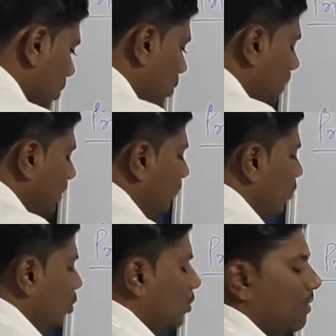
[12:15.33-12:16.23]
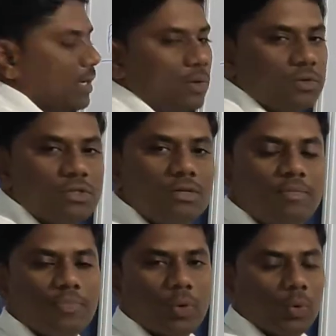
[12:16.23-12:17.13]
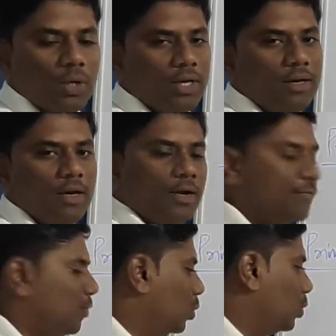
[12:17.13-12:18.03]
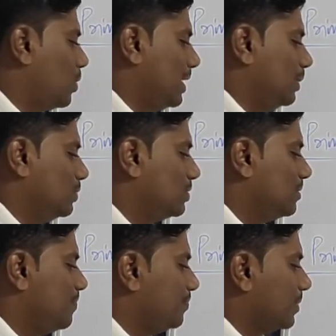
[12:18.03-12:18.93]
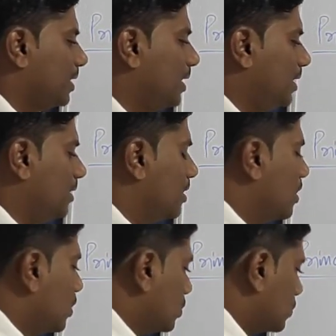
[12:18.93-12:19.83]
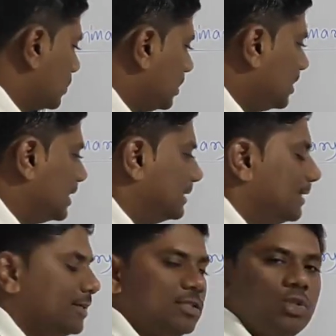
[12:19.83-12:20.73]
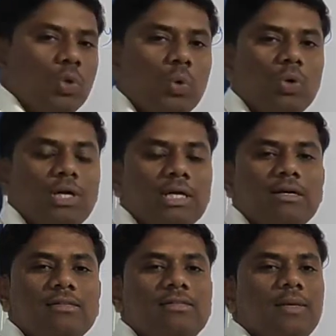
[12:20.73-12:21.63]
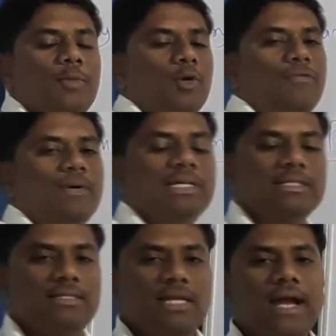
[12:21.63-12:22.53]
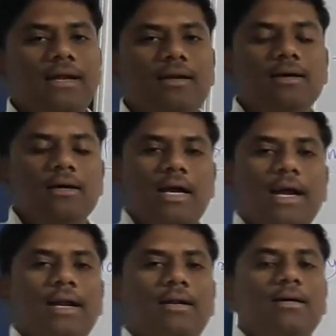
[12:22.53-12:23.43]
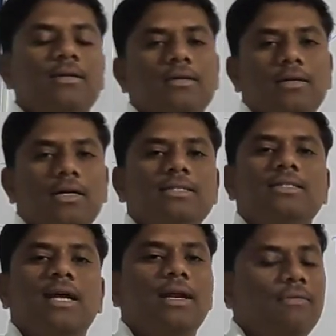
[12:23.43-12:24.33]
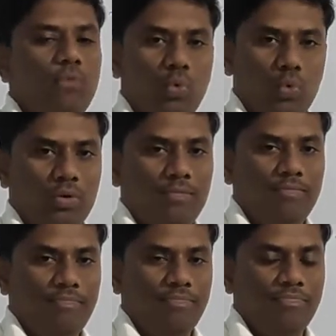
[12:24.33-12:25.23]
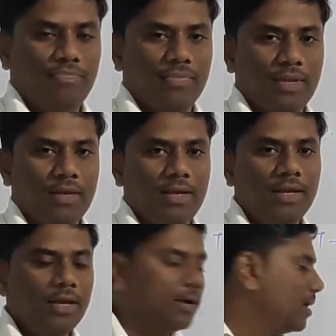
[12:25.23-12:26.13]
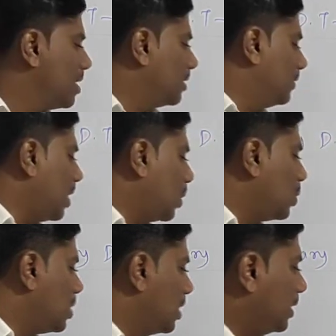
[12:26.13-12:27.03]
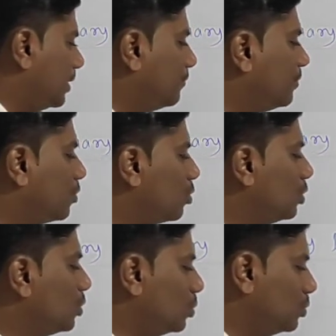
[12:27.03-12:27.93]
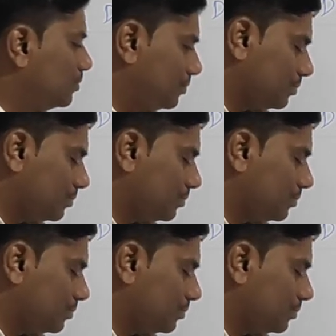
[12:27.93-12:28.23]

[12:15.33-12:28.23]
only float values. Only float values. Getting? So see, there is no concept of signed and unsigned float. Getting? Now if you want to